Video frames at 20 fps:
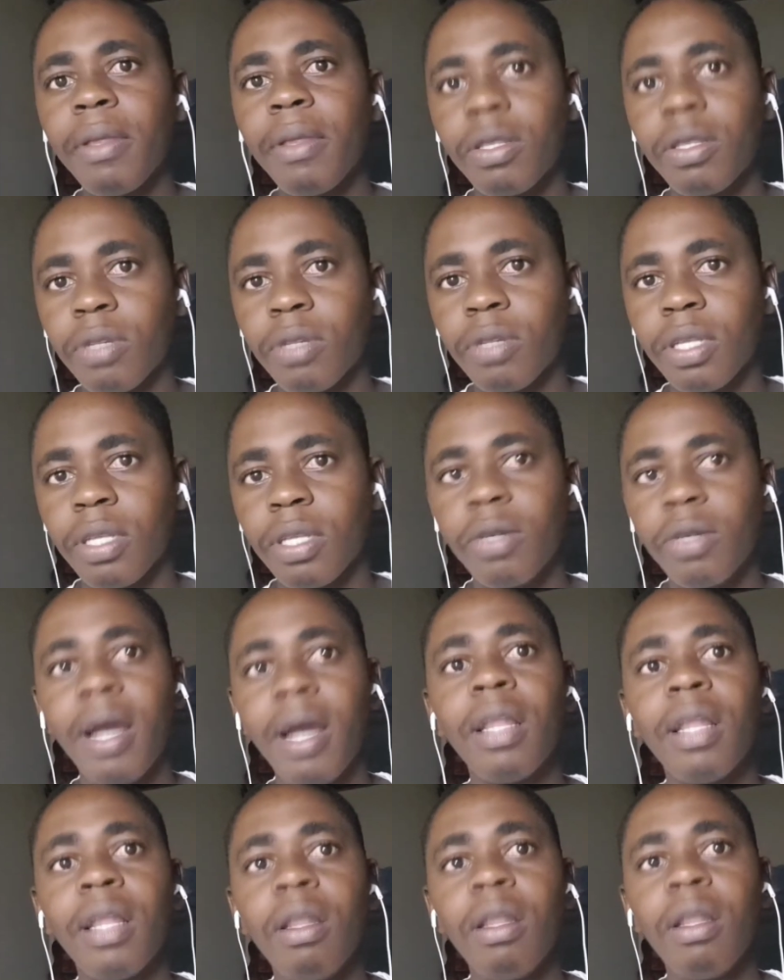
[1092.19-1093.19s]
That's why
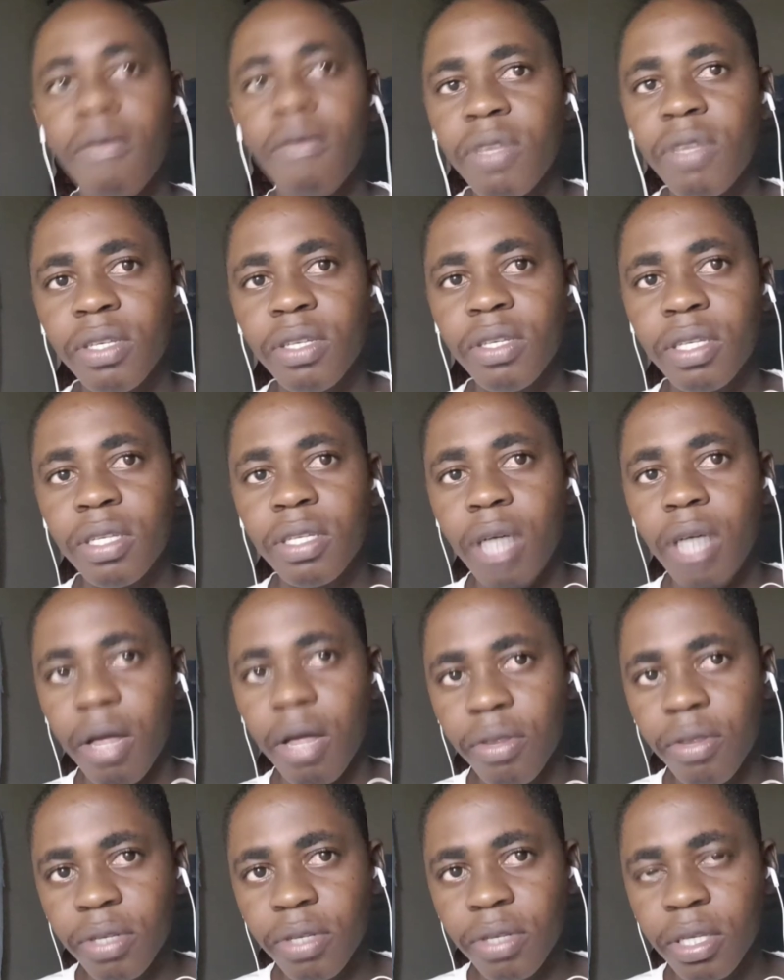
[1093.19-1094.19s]
I love these
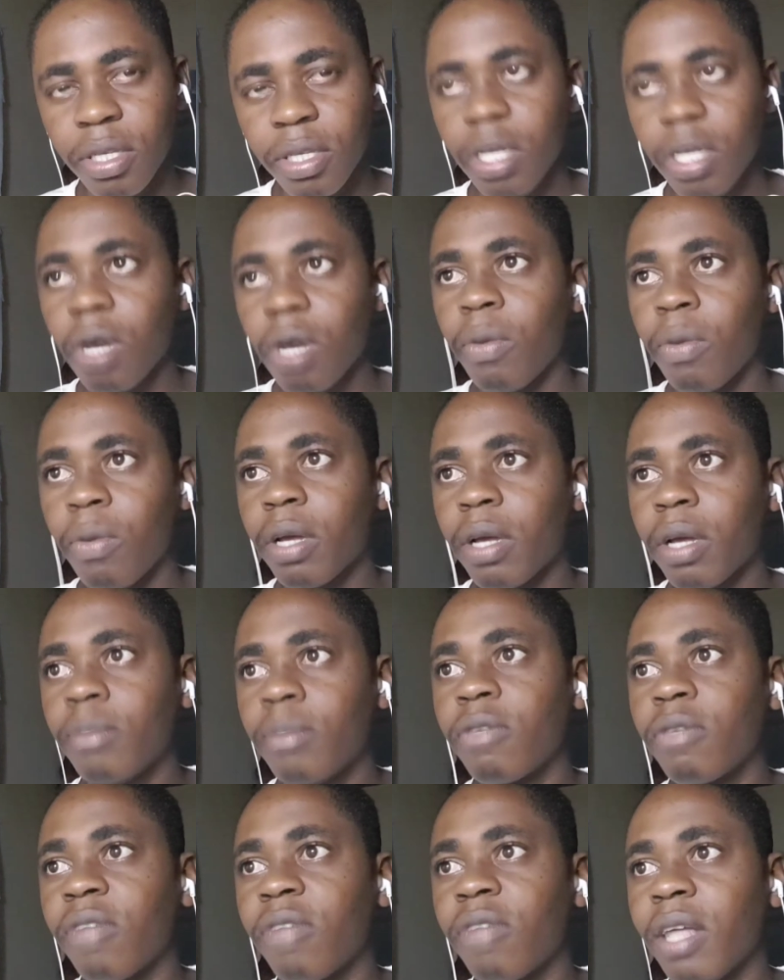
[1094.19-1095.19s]
authors when it comes
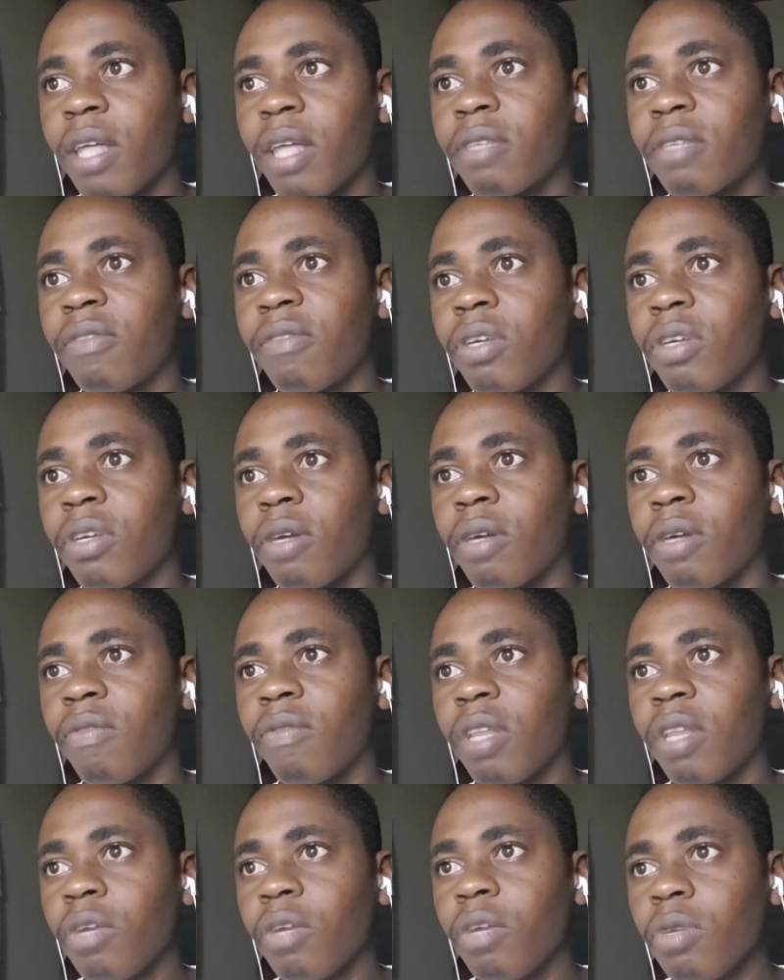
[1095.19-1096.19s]
to philosophy of
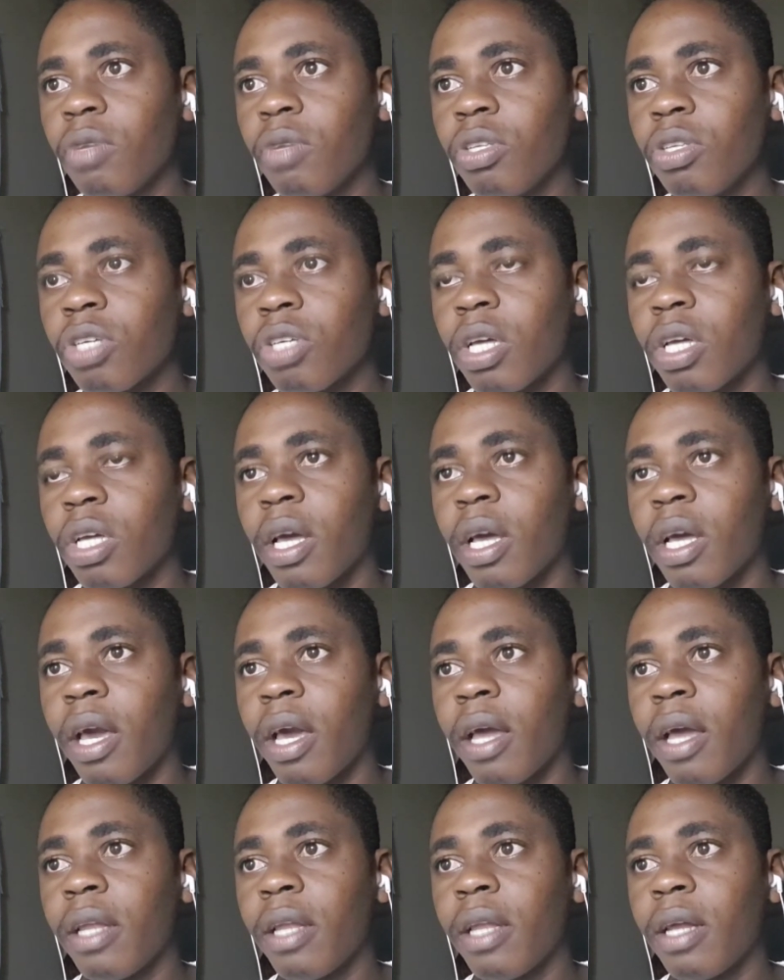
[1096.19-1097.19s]
language
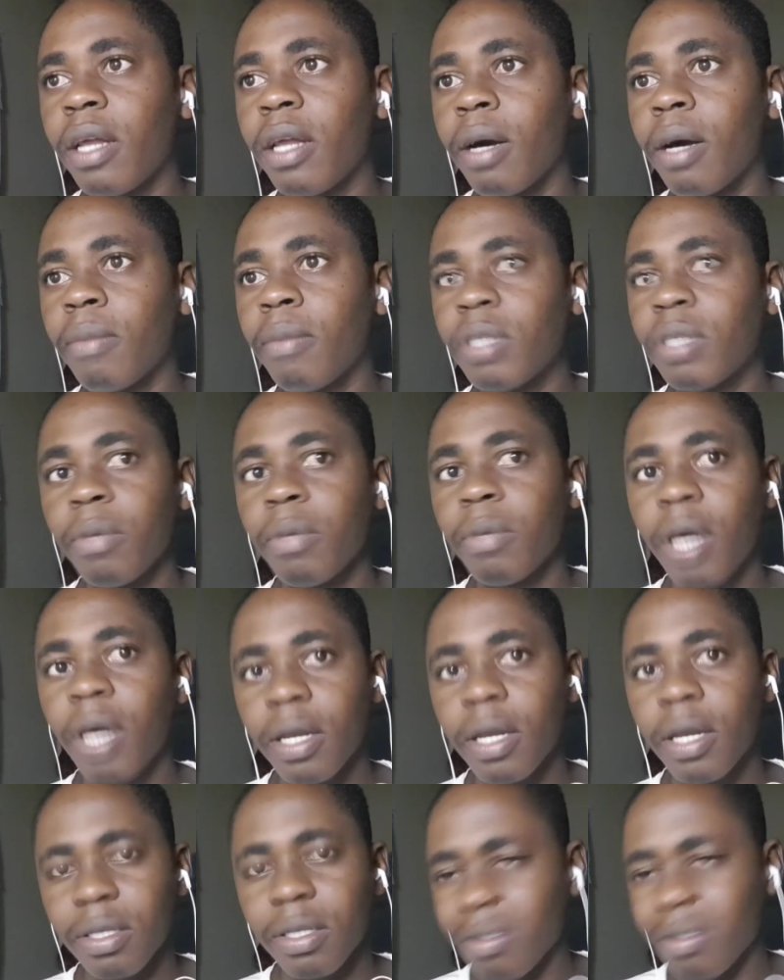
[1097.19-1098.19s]
and
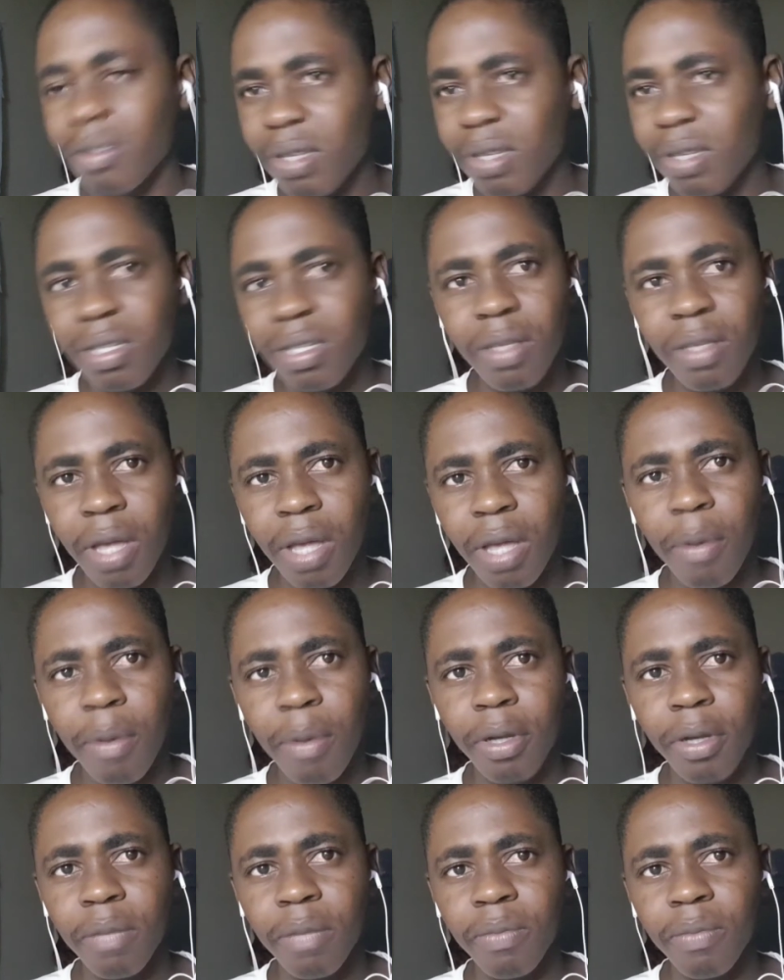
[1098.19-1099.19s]
semiotics. The
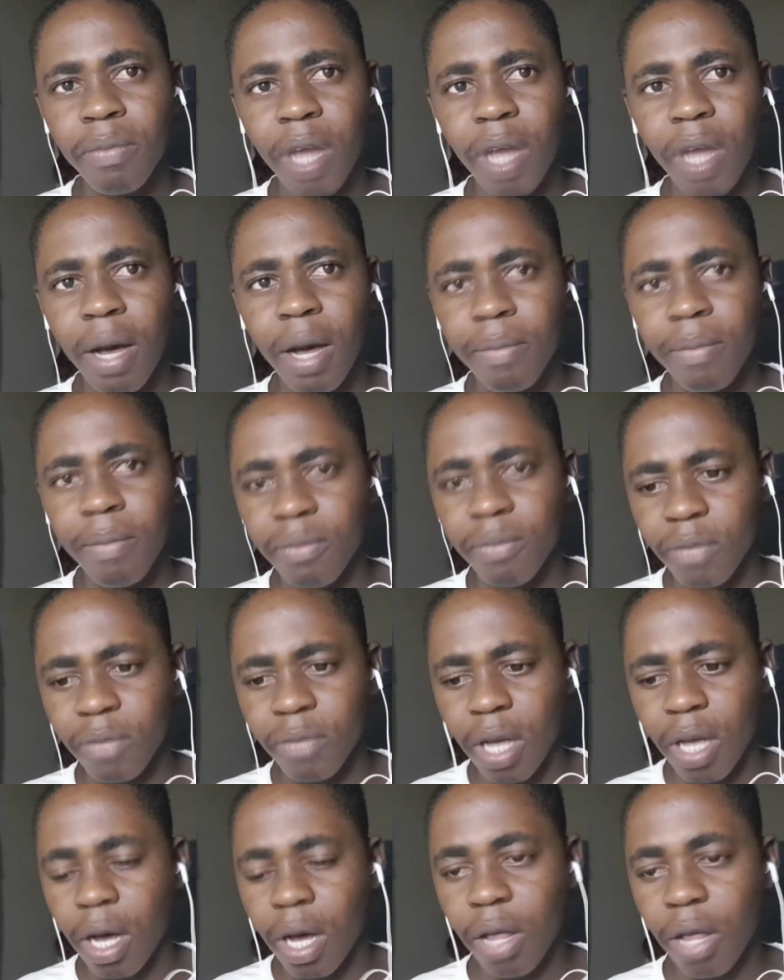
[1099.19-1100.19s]
American
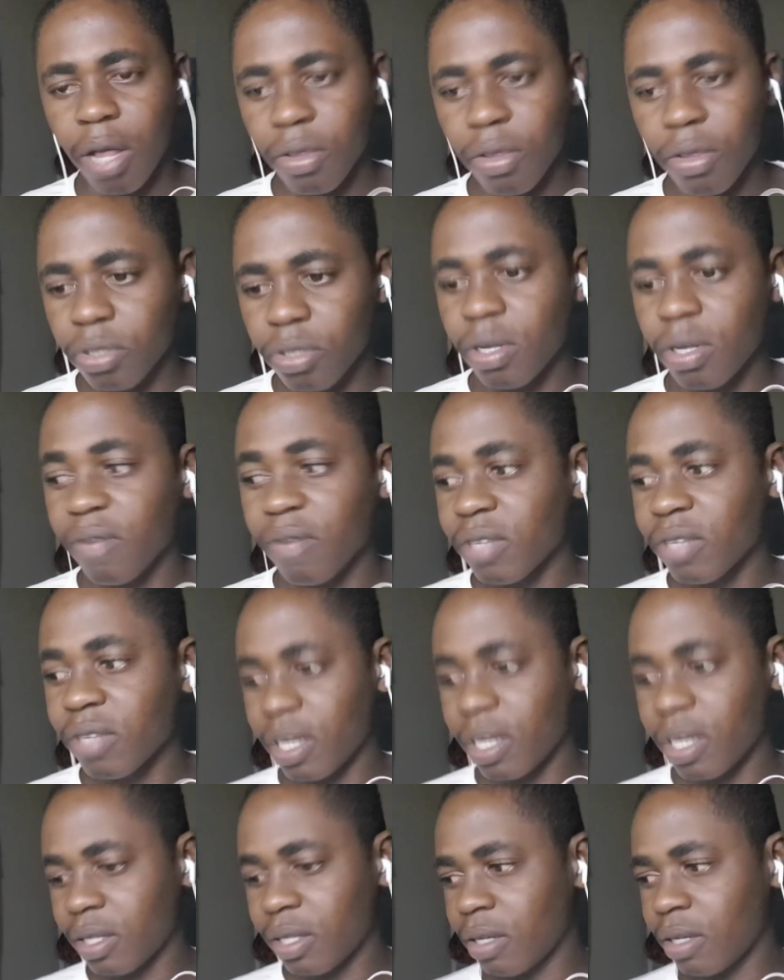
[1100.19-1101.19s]
authors, they are
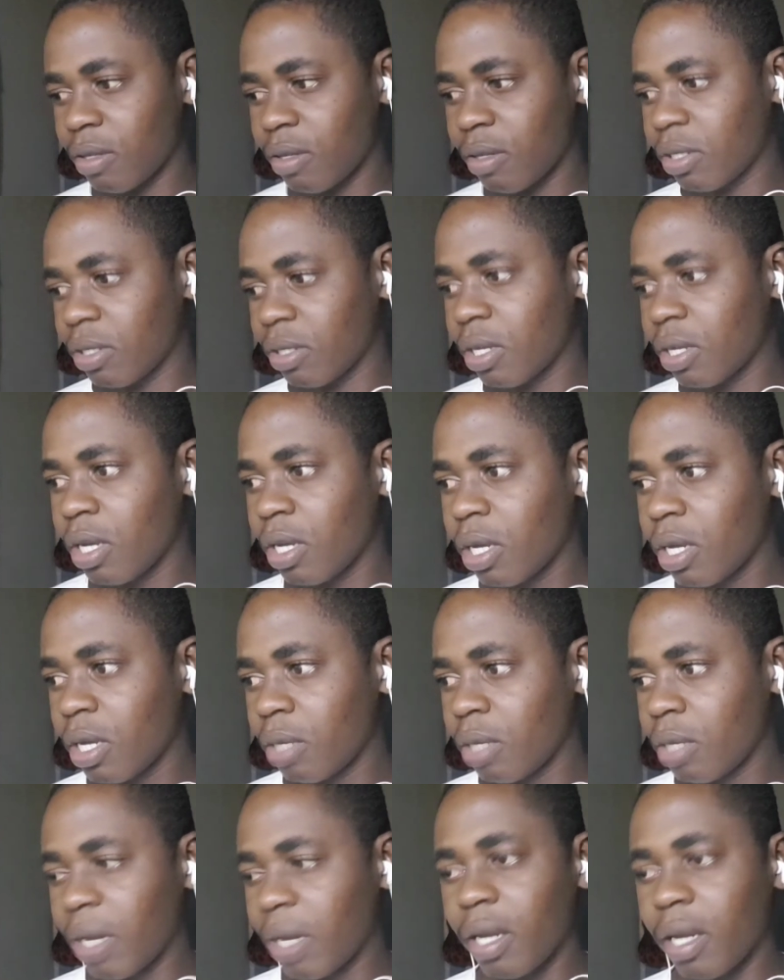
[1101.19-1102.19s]
fantastic in this
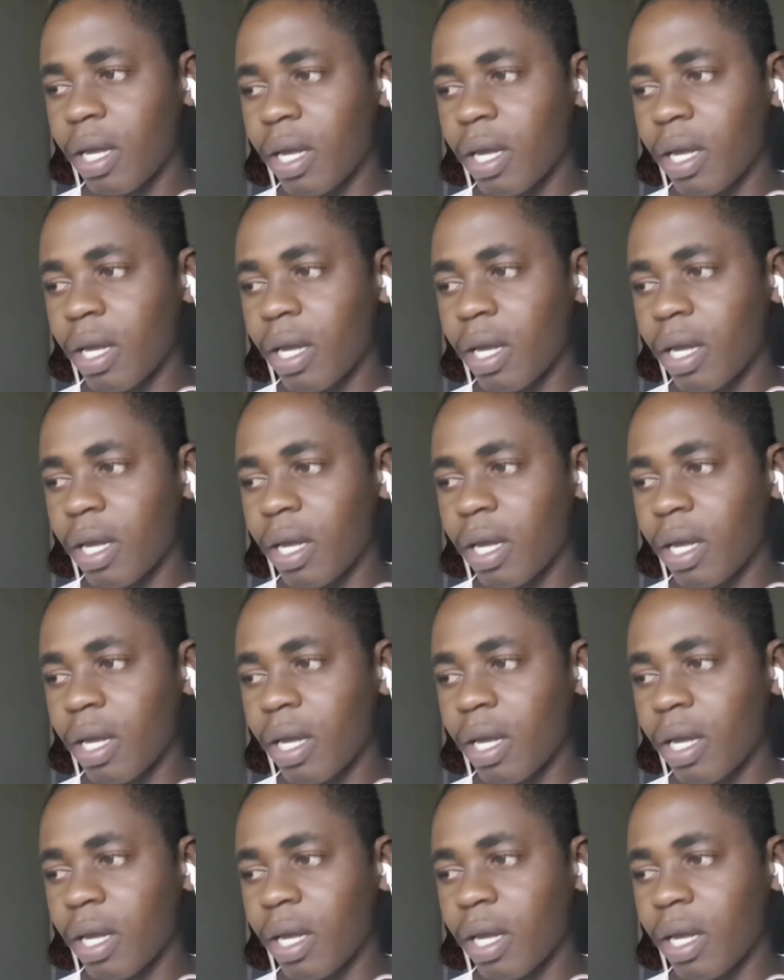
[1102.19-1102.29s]
domain.